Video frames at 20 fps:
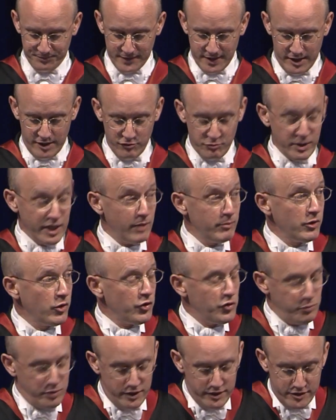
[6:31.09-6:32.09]
I've become
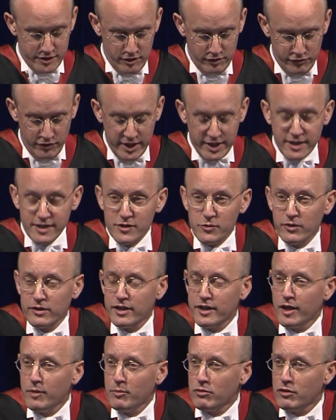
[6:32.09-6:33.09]
good personal friends with a
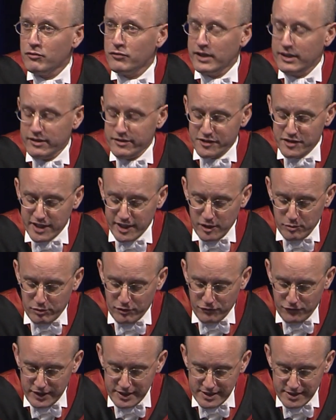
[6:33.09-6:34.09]
number of Hillsdale
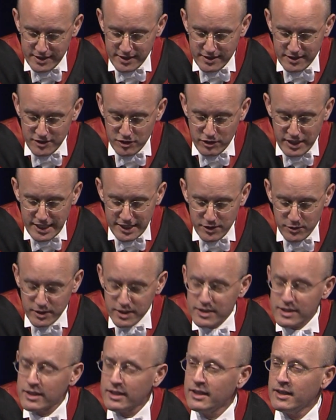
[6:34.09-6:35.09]
professors and graduates